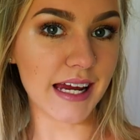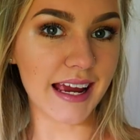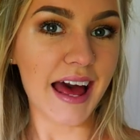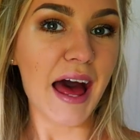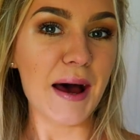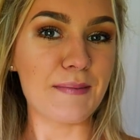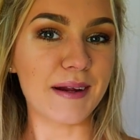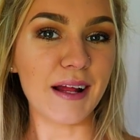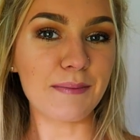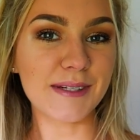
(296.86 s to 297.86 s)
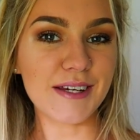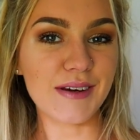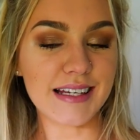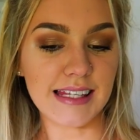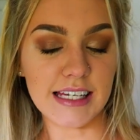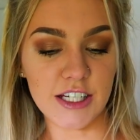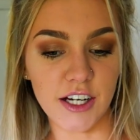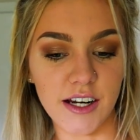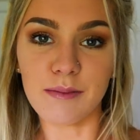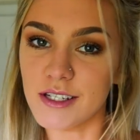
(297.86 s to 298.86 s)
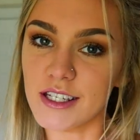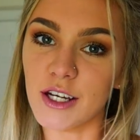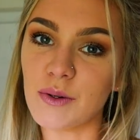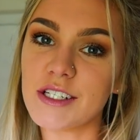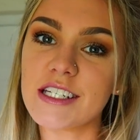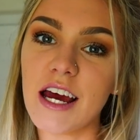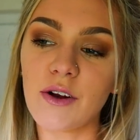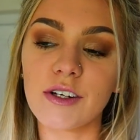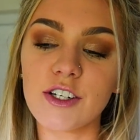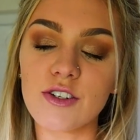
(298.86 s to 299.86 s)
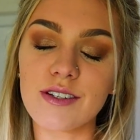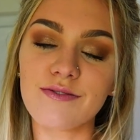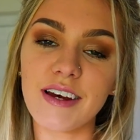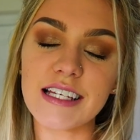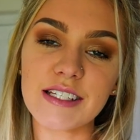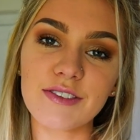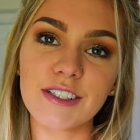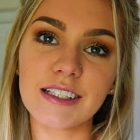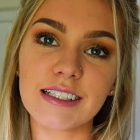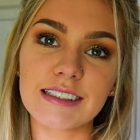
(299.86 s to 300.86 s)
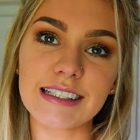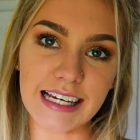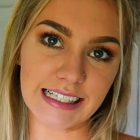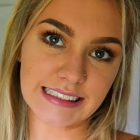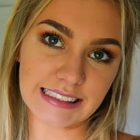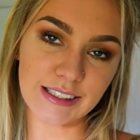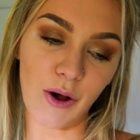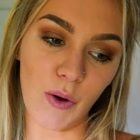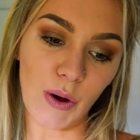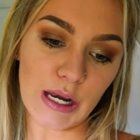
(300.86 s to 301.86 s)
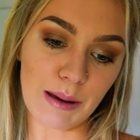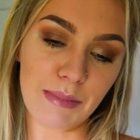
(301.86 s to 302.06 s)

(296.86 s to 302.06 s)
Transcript: day. But I'll update you guys later. I'm just going to go into town and do some festival things on